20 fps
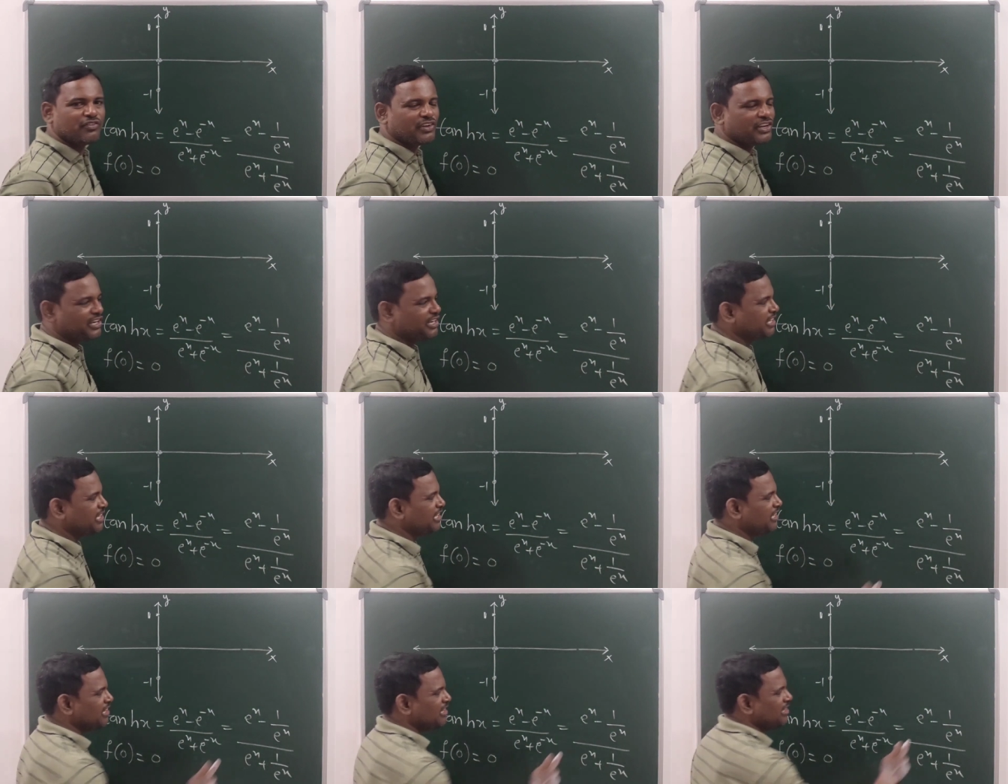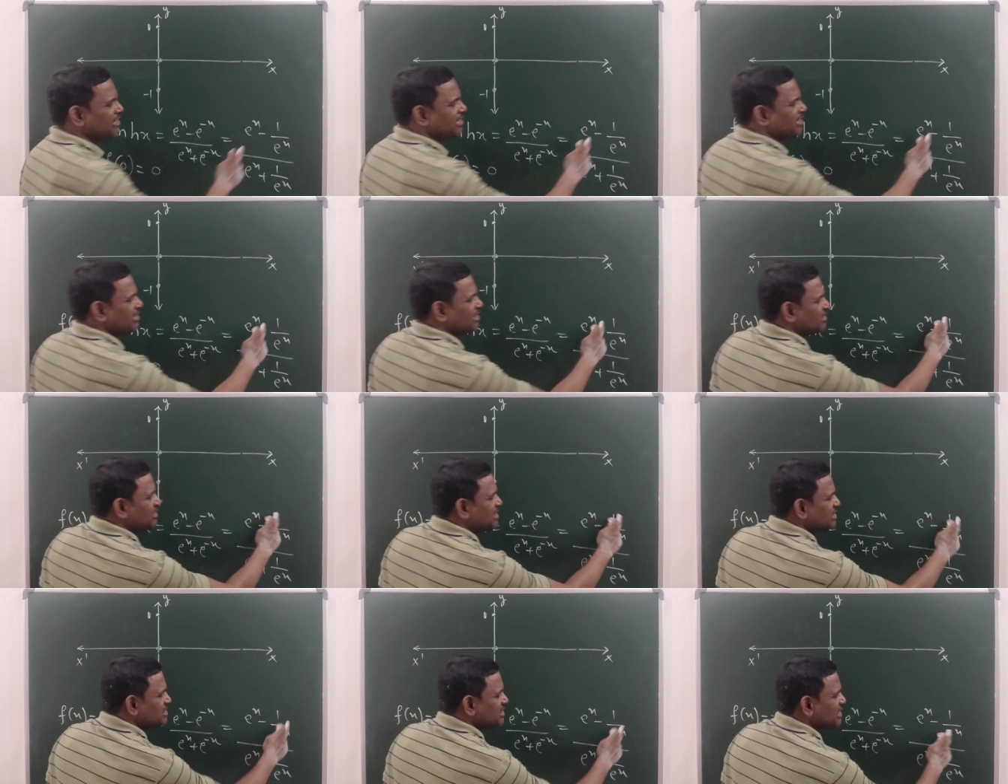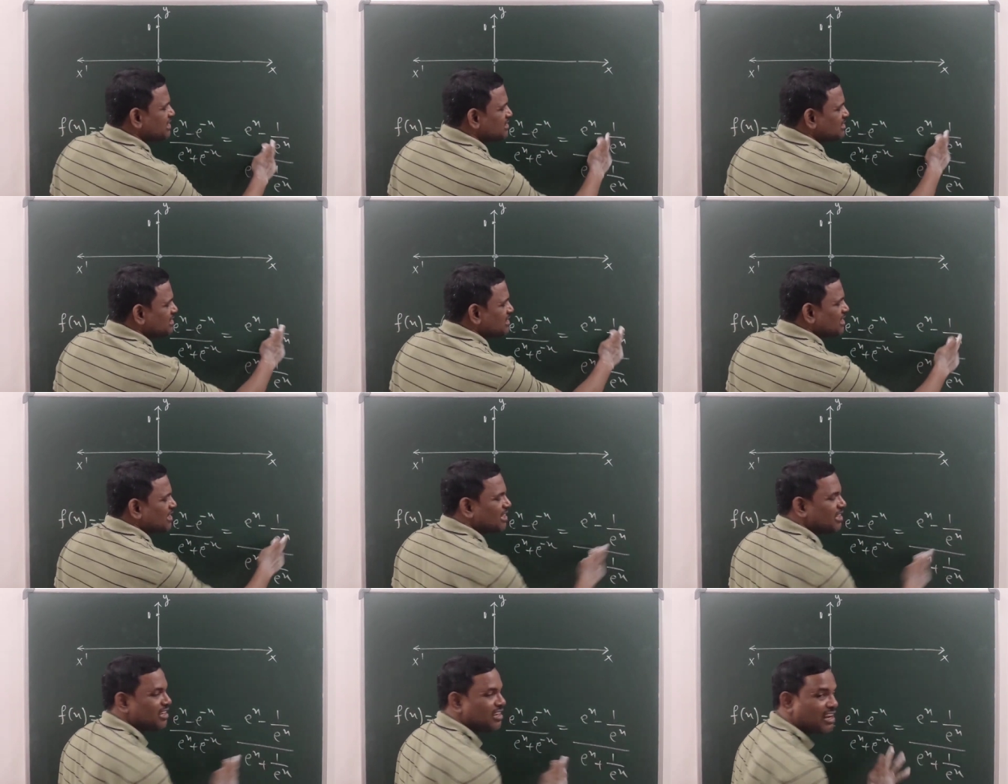infinity, this is
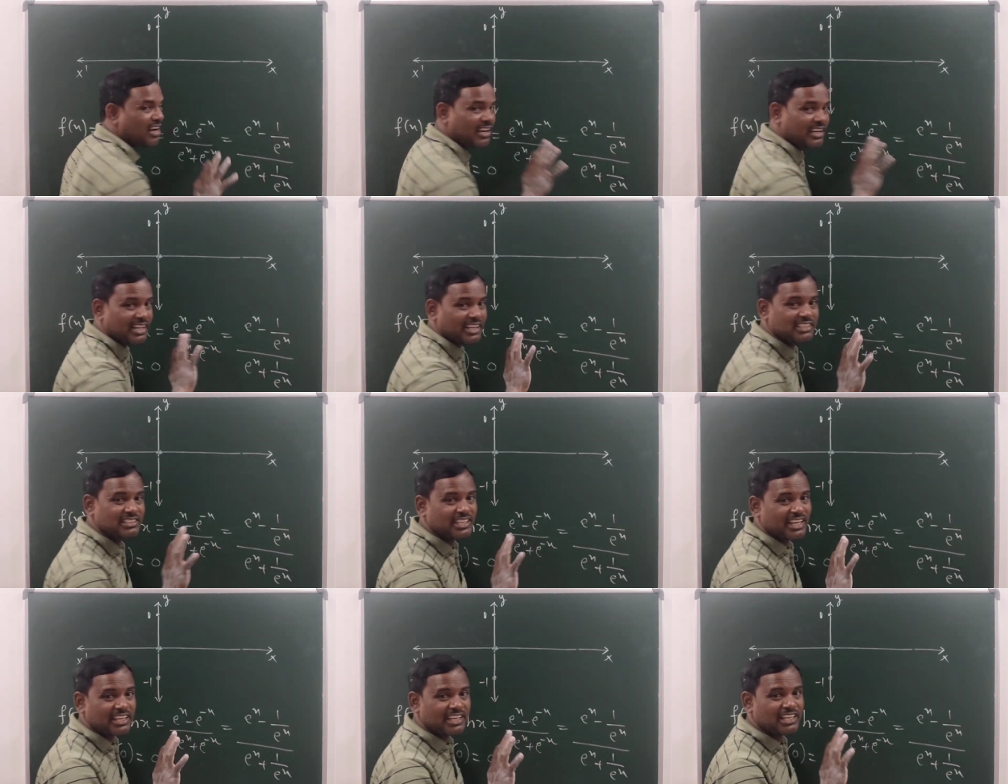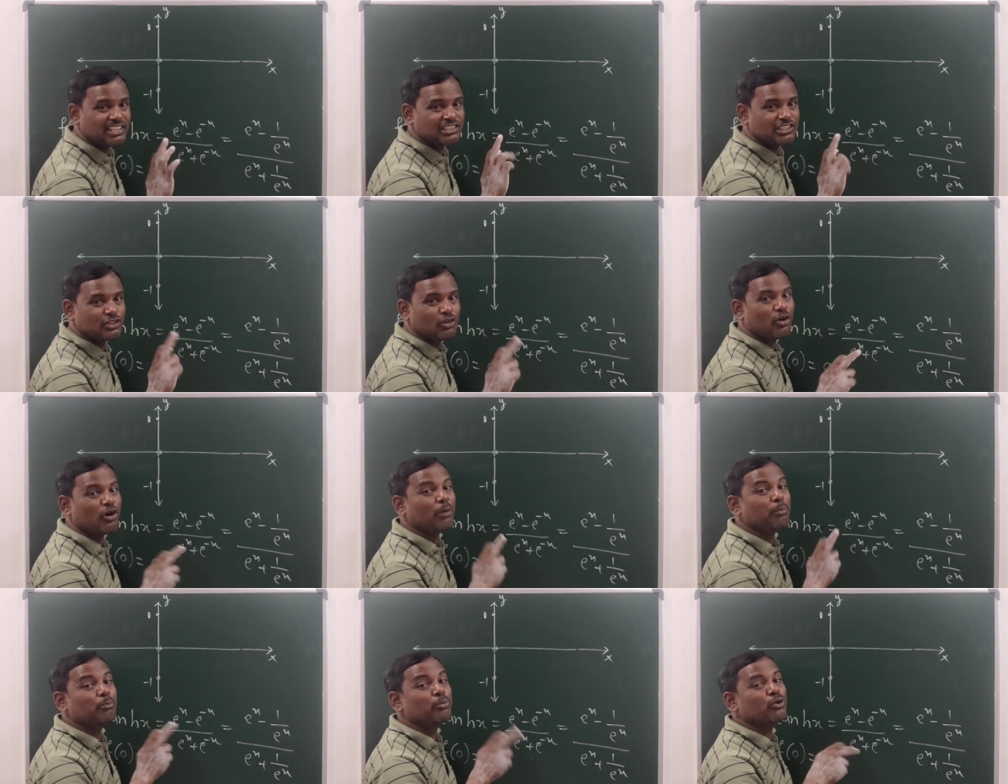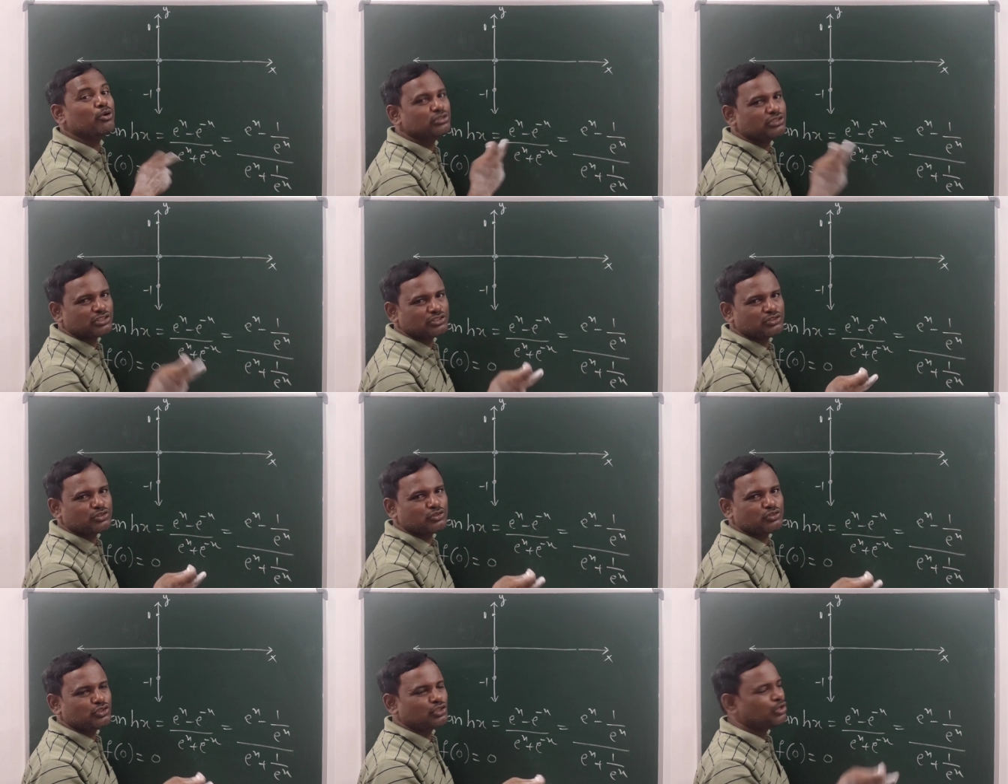not exactly 0,
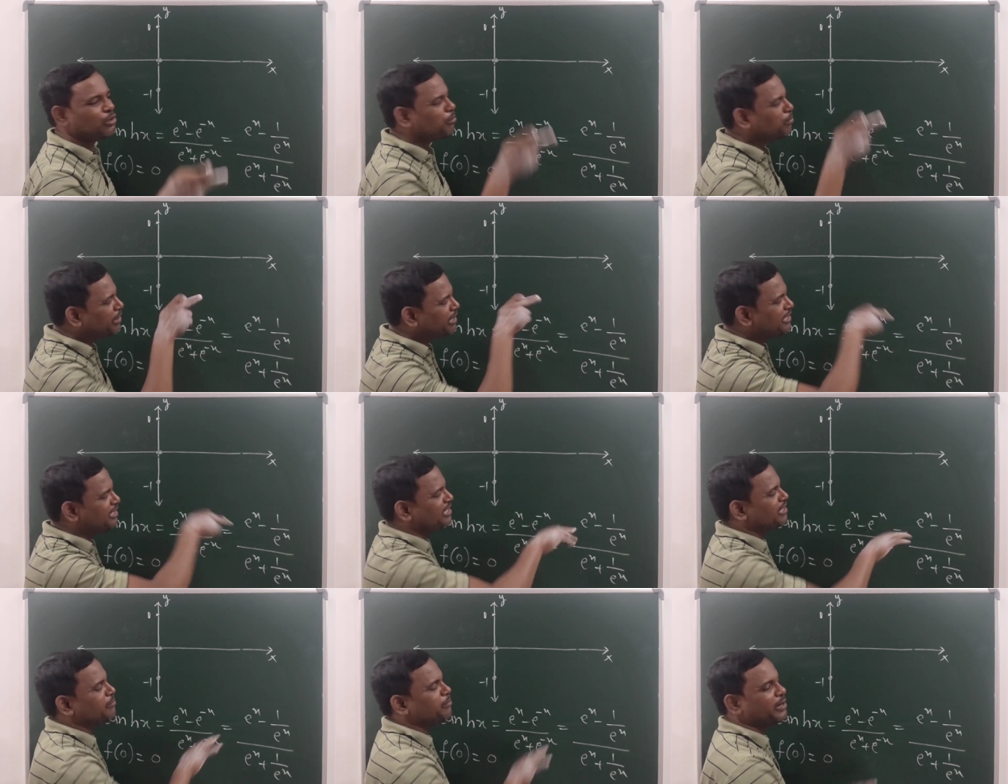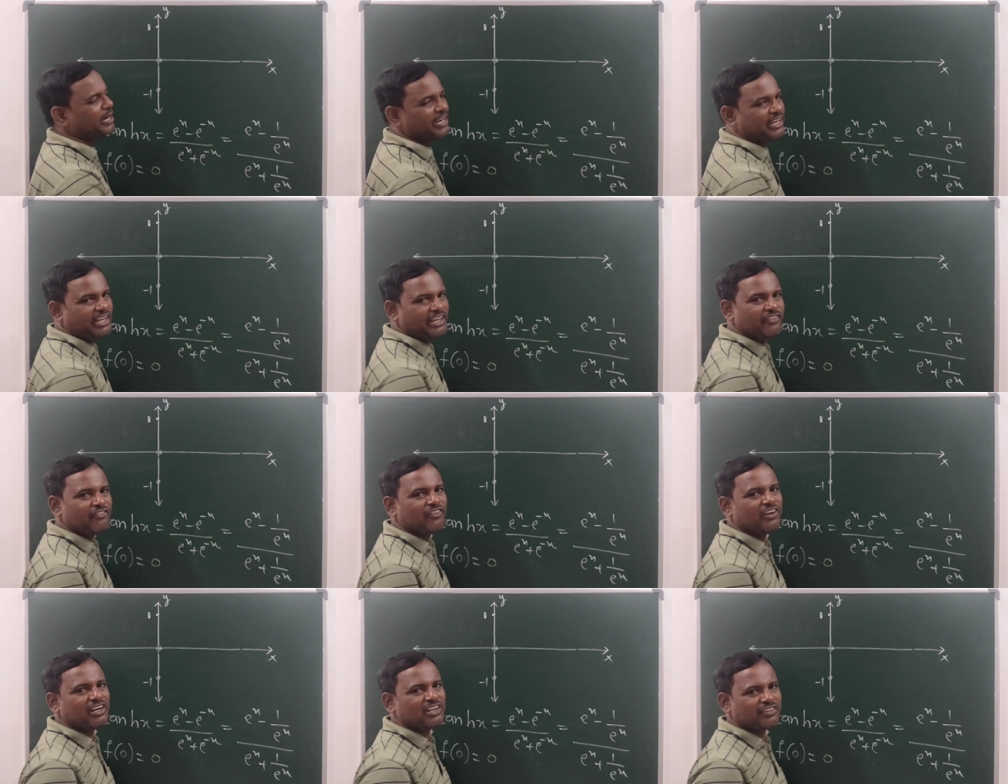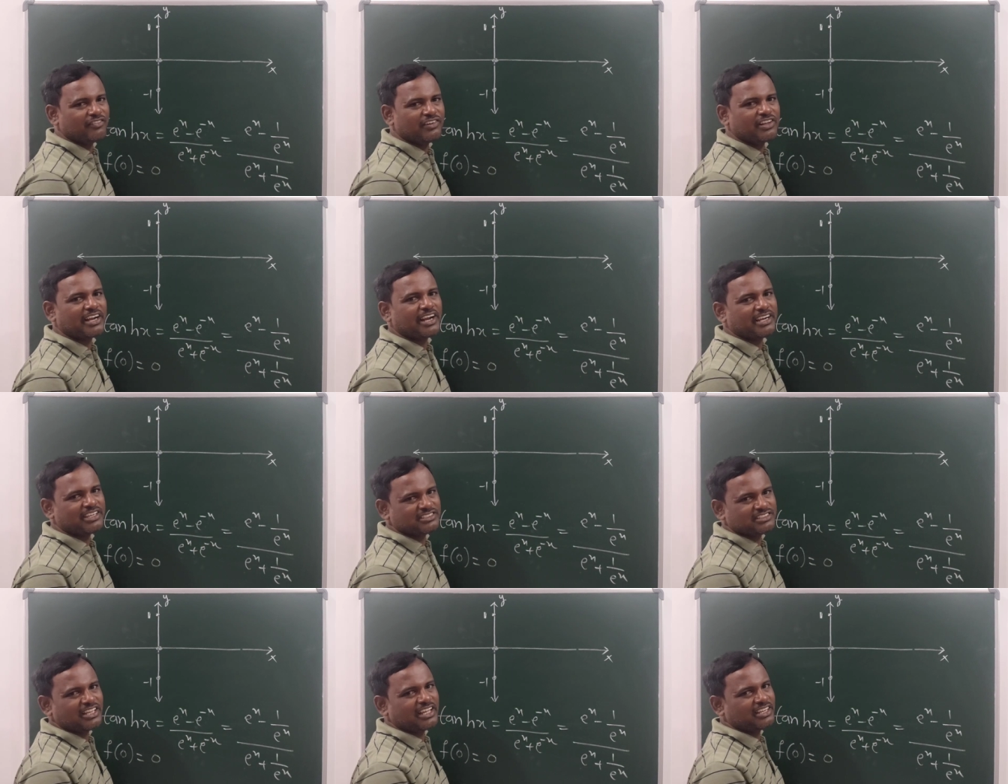approaches to 0, but by default we
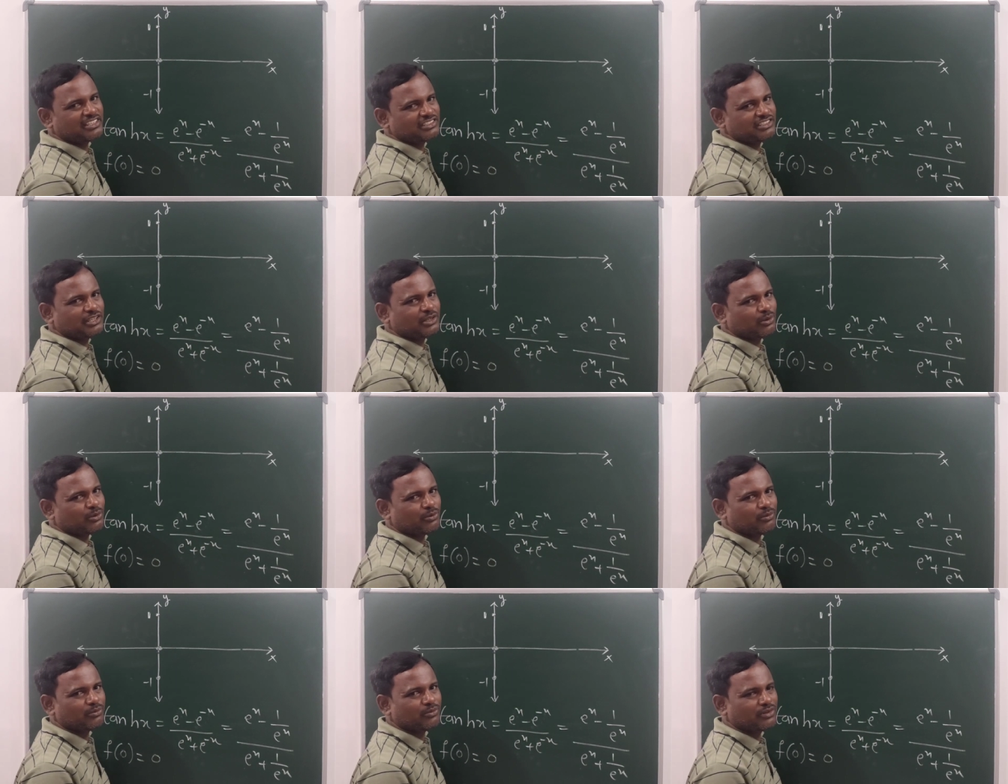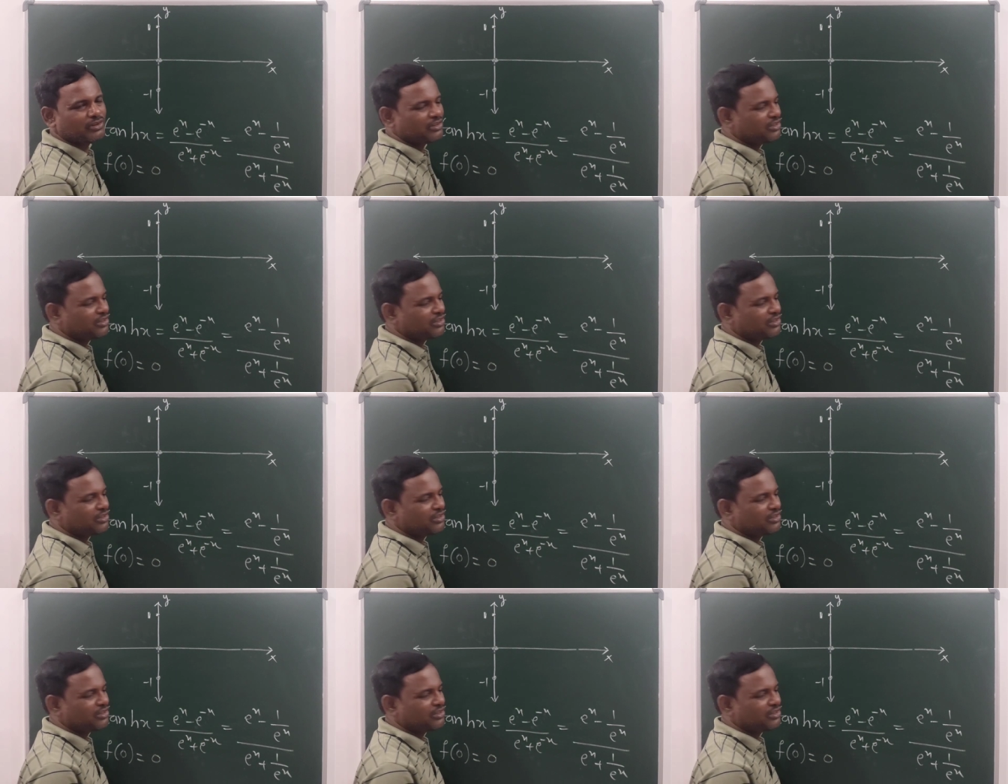write is there 0.